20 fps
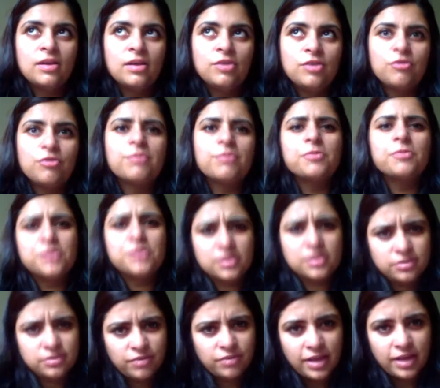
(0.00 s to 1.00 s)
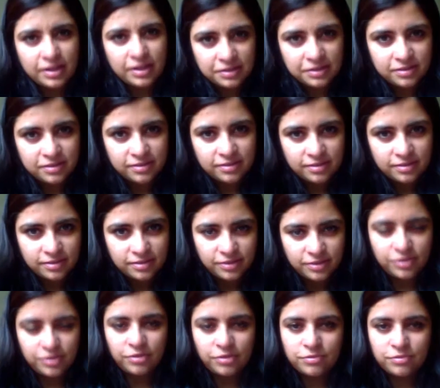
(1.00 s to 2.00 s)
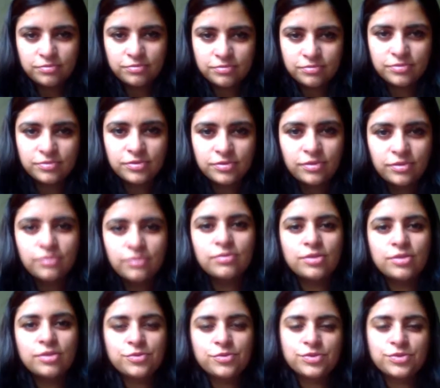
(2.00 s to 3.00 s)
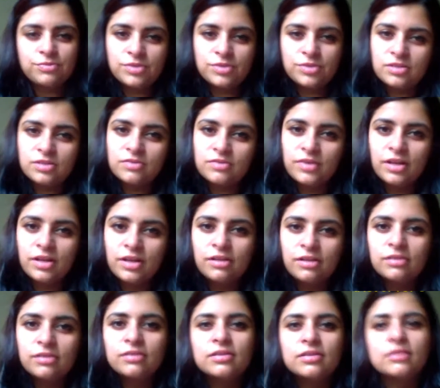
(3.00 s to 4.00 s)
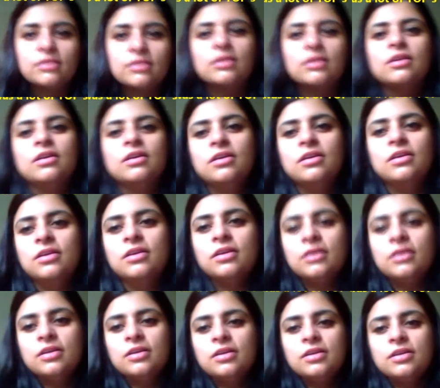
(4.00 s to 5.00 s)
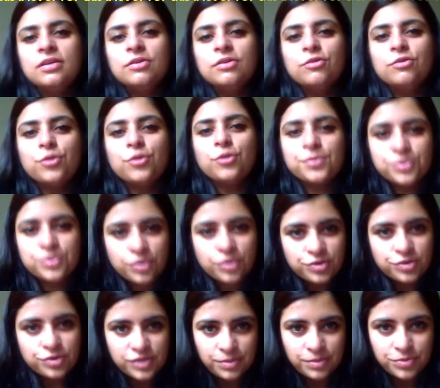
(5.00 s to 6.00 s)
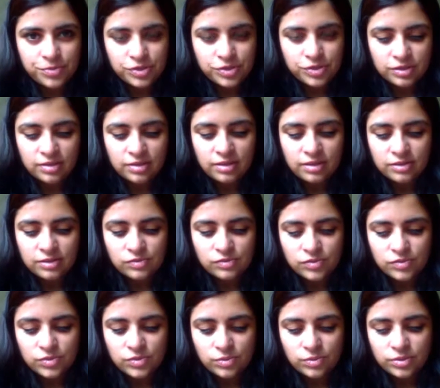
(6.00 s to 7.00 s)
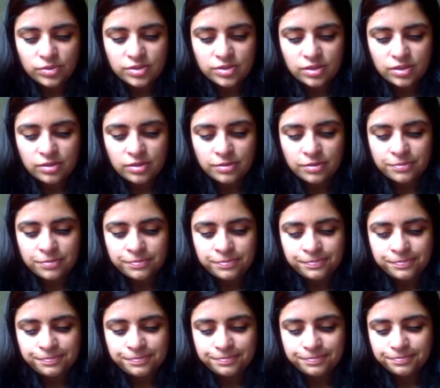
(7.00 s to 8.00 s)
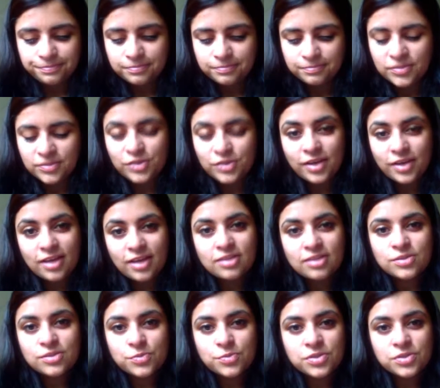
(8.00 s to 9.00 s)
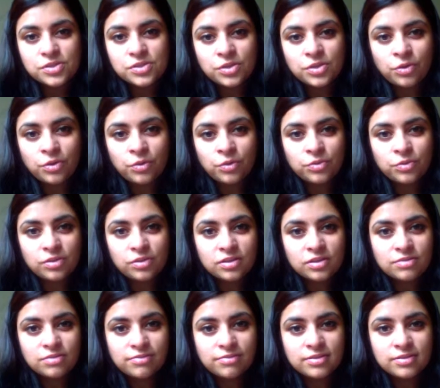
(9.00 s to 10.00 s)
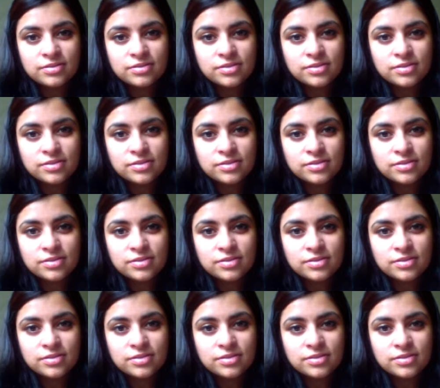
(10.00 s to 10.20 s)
reproductive health. Yeah, so that was reproductive health, forms of contraception, and things of the sort. So yeah, this was, the different